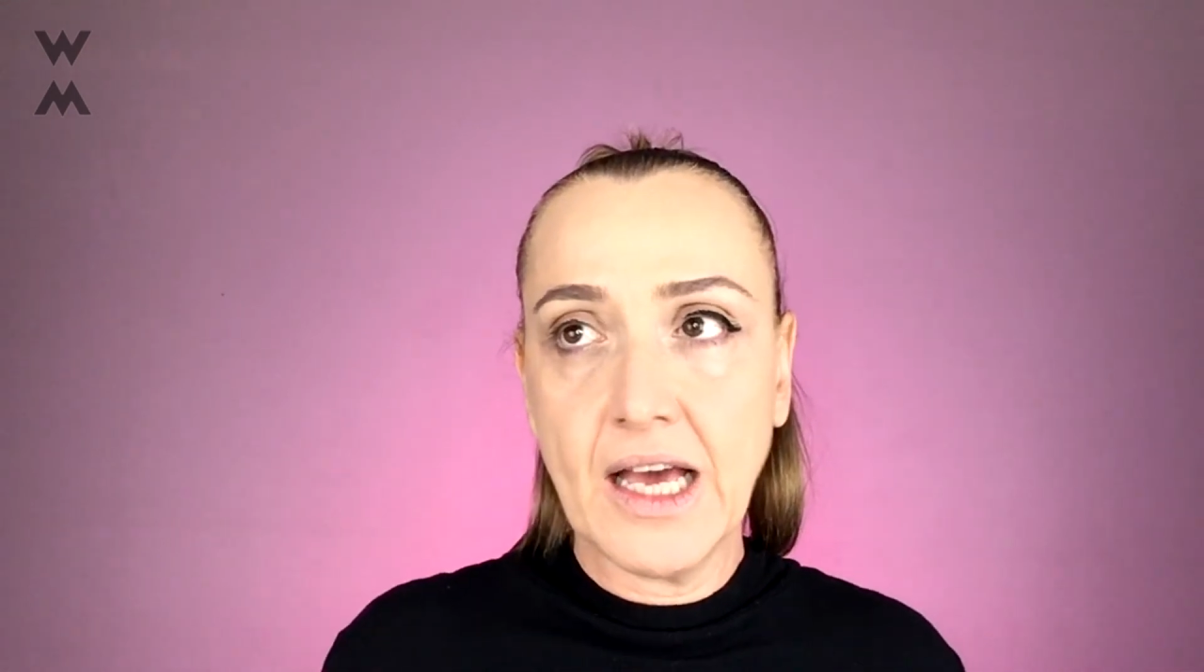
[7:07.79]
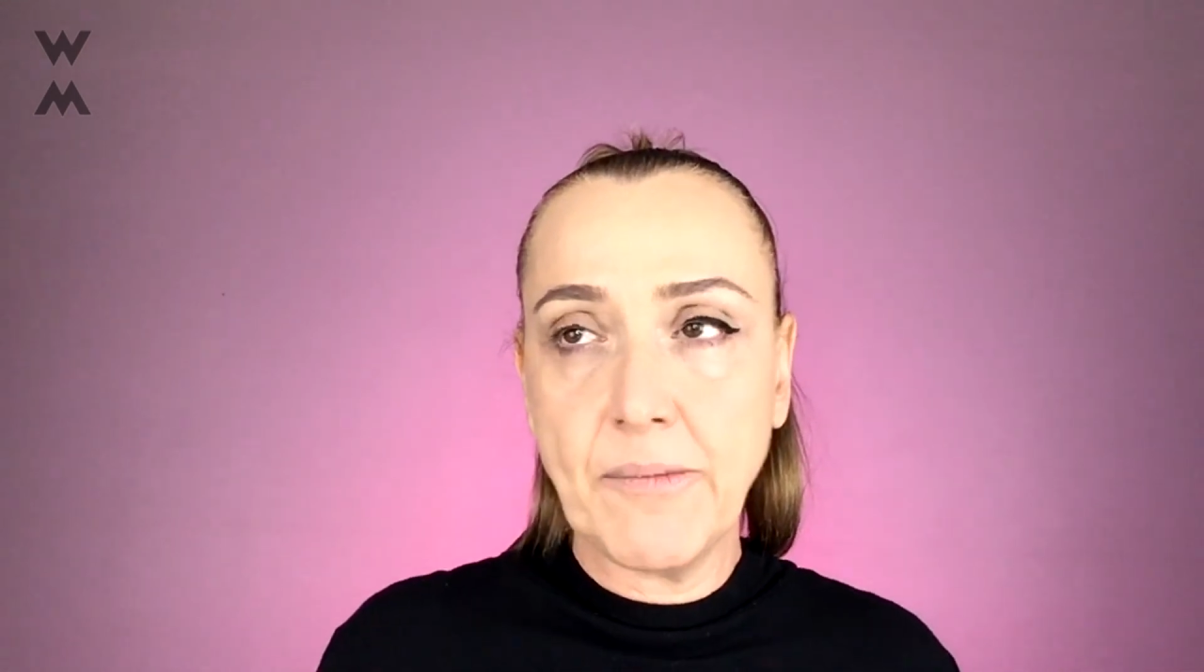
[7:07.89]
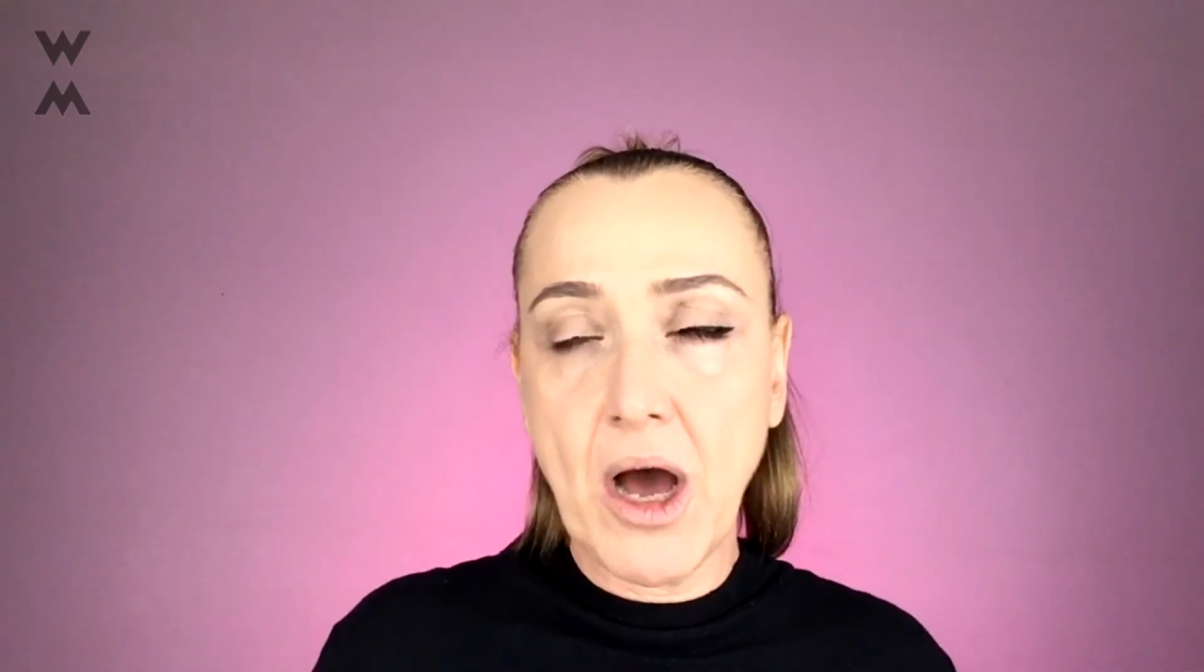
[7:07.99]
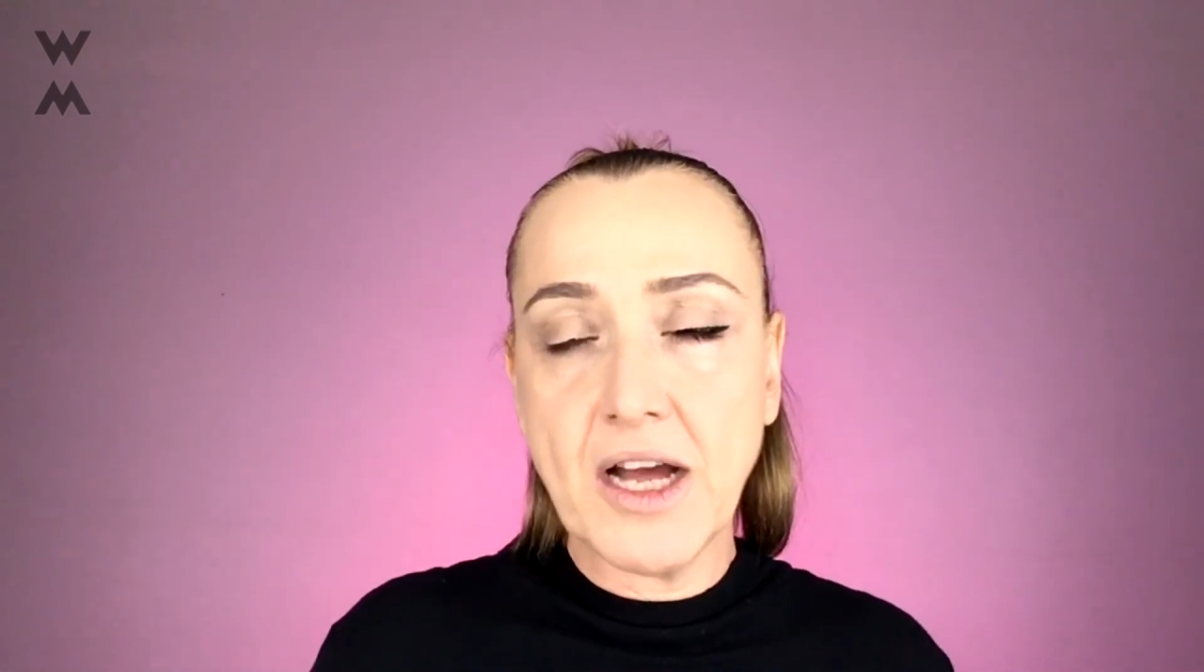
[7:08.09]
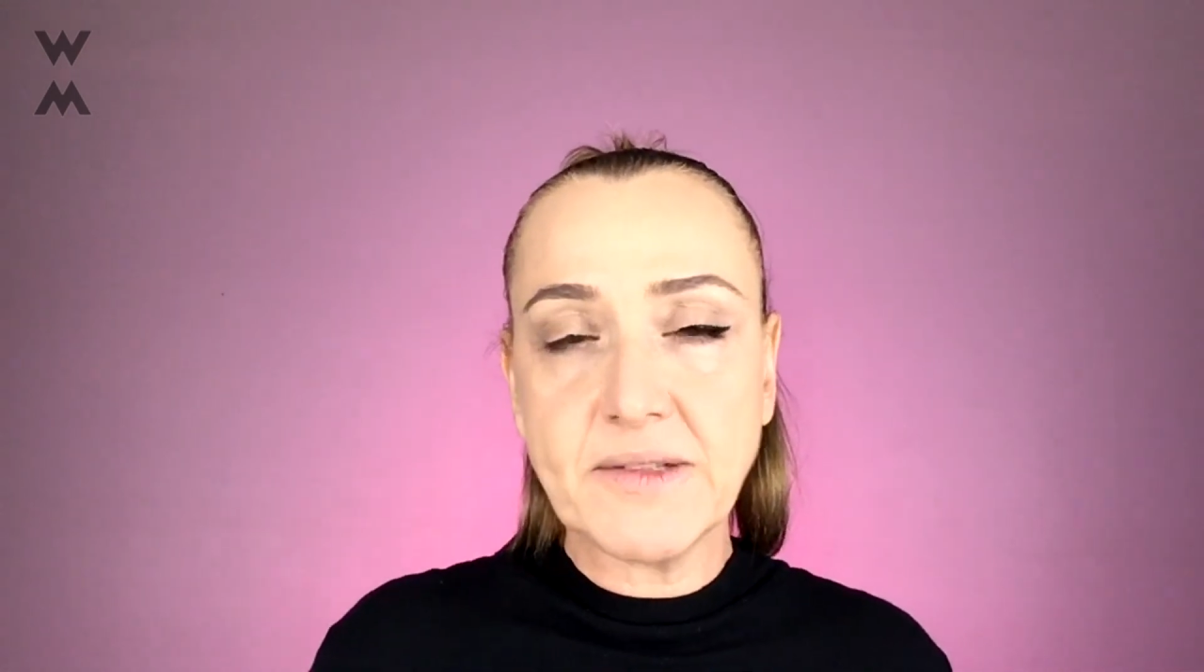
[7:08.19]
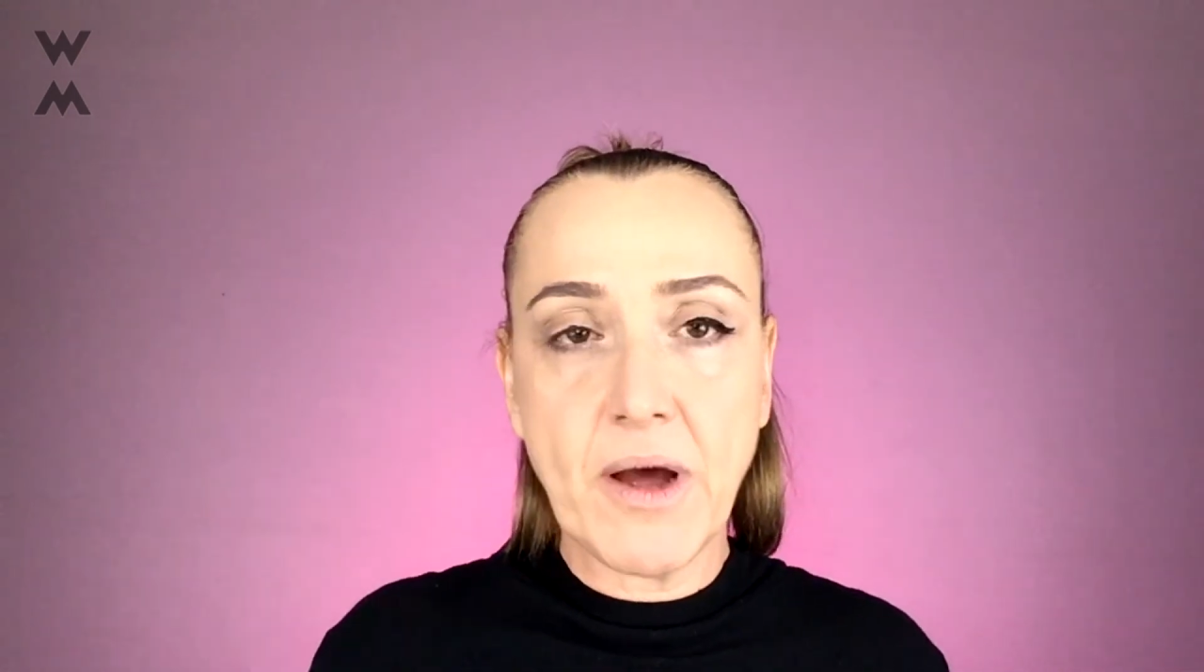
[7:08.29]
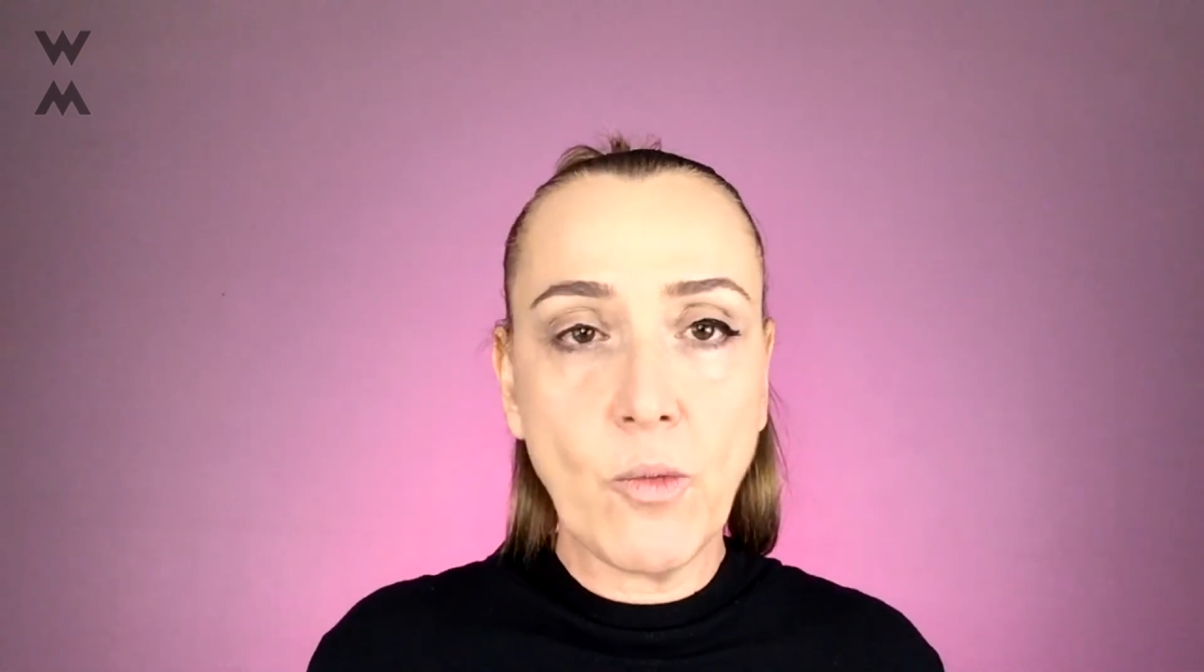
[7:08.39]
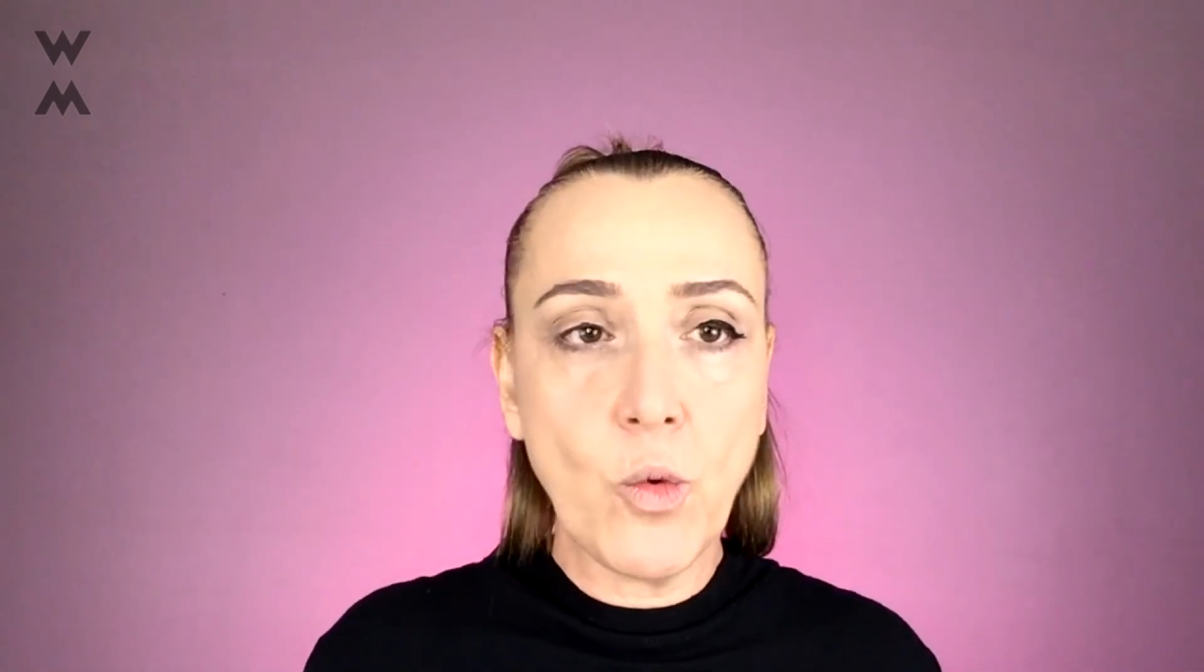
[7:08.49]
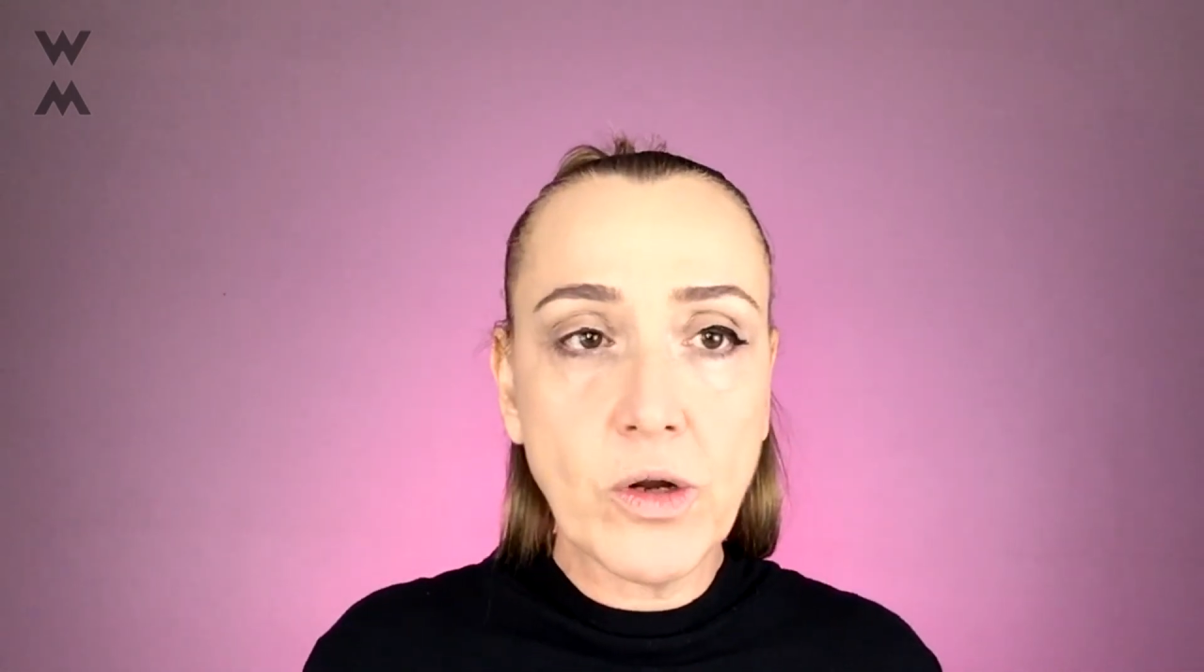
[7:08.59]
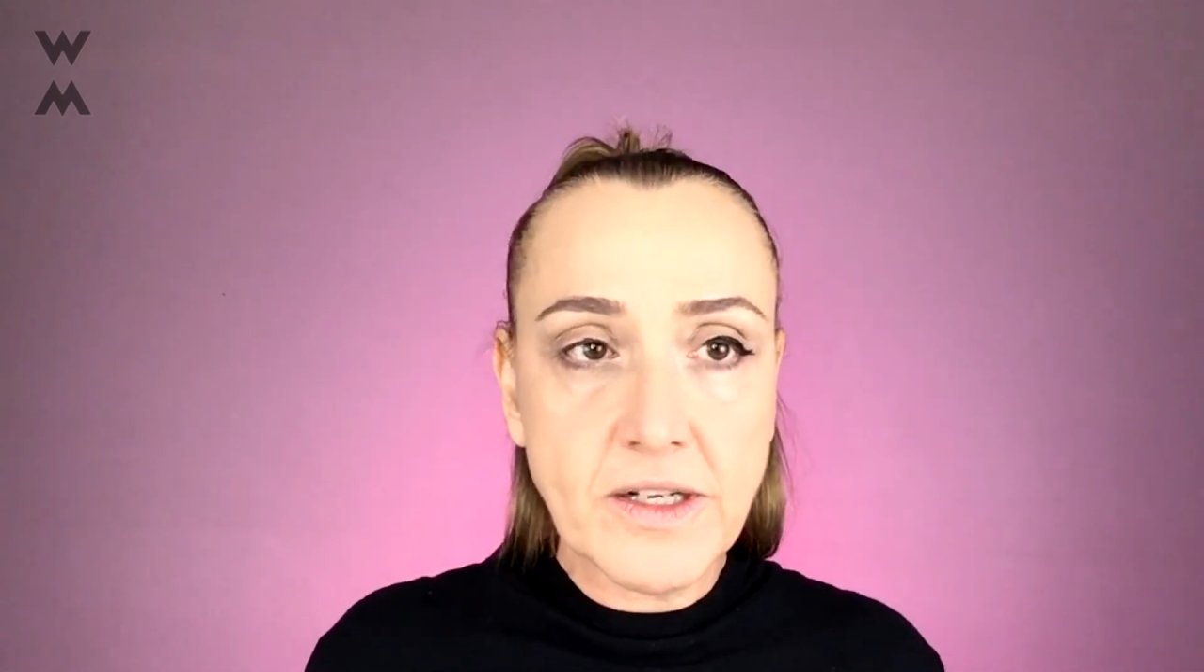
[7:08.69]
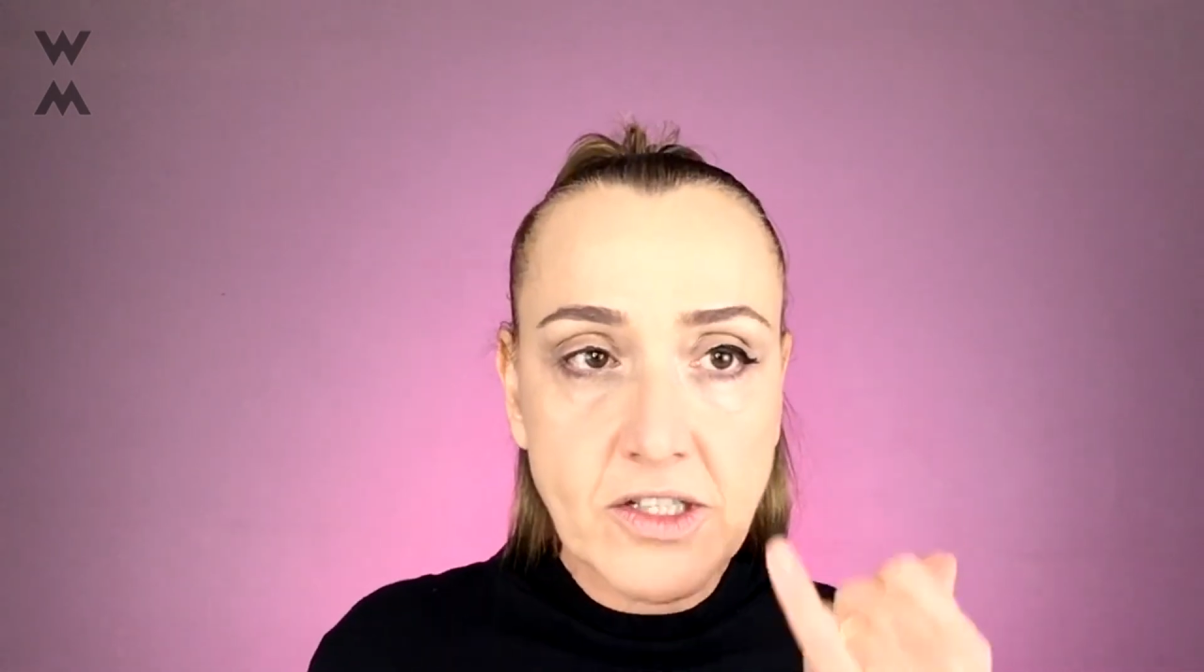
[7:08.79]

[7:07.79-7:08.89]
my eyes might water.